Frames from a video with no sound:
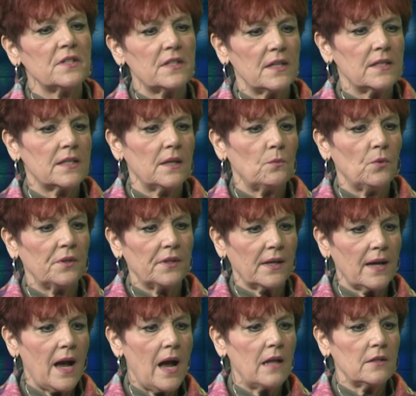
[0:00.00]
is with the
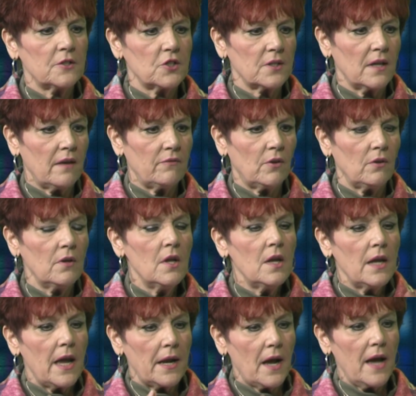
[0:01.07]
college level,
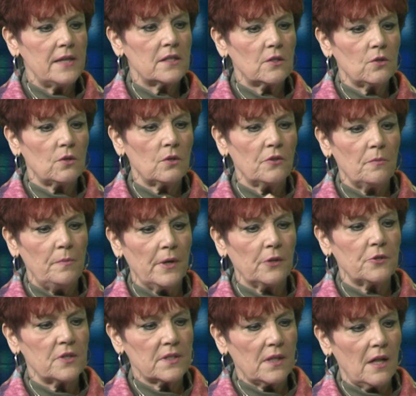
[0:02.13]
at high school, the
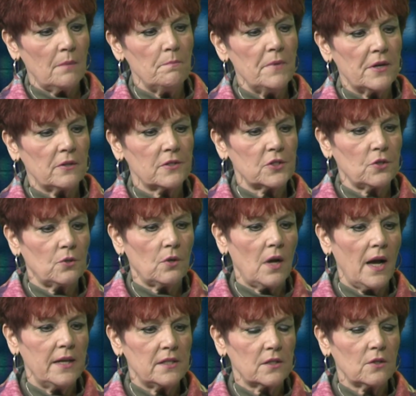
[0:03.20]
Builders Club, middle school,
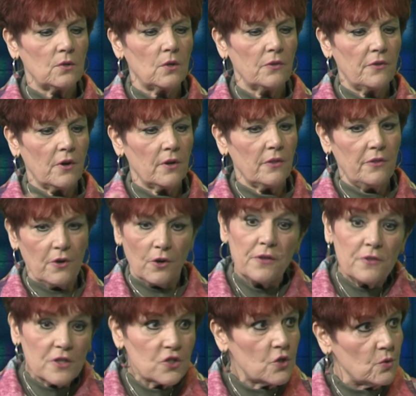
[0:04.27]
high school, they're in
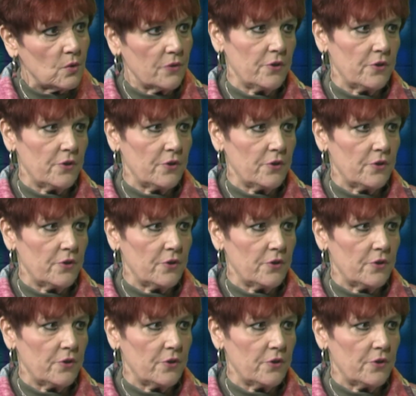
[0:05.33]
the school.